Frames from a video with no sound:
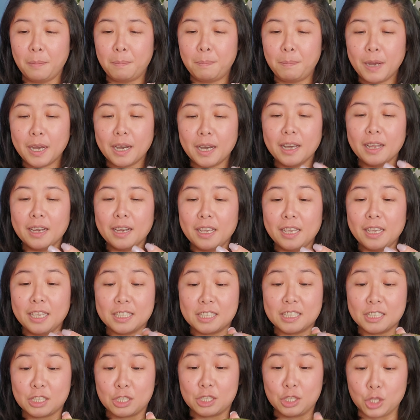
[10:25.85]
But
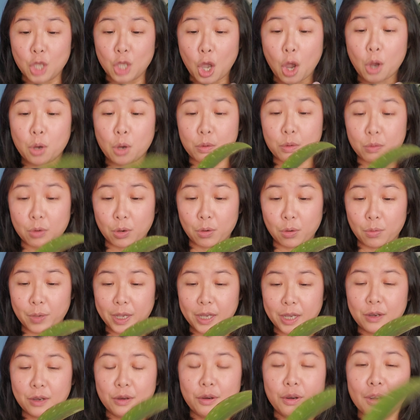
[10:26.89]
it is not
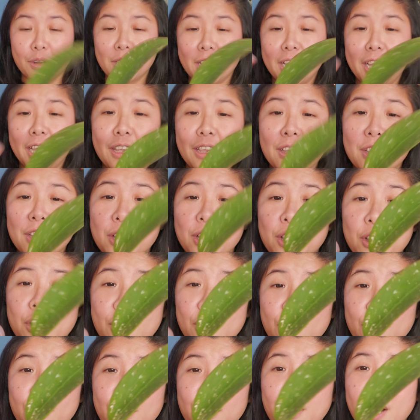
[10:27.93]
growing, or
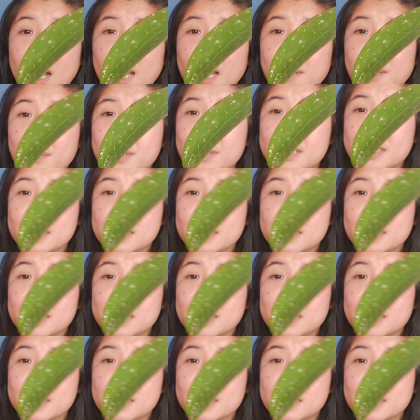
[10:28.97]
I would